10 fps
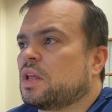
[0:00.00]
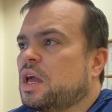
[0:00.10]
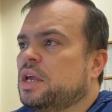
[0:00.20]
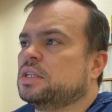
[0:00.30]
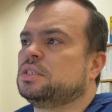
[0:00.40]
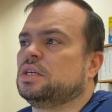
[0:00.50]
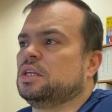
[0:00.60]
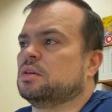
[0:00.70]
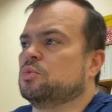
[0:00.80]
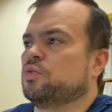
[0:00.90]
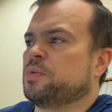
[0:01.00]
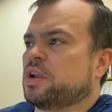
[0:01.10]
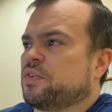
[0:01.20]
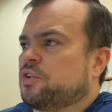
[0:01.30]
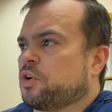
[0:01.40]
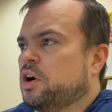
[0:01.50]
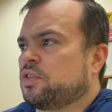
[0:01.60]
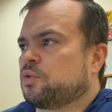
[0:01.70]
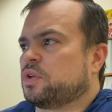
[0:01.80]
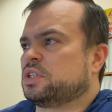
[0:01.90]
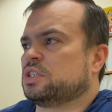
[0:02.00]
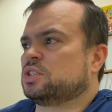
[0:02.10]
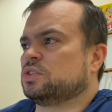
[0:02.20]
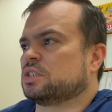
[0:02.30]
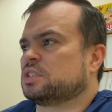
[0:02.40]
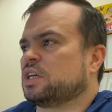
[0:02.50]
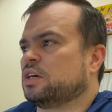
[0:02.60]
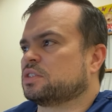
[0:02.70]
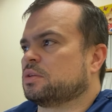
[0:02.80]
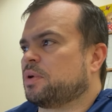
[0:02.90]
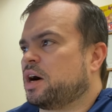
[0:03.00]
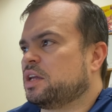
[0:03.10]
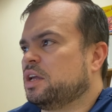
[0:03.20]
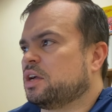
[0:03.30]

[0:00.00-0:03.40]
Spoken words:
The movement of a drug through the tissues and cells of the body,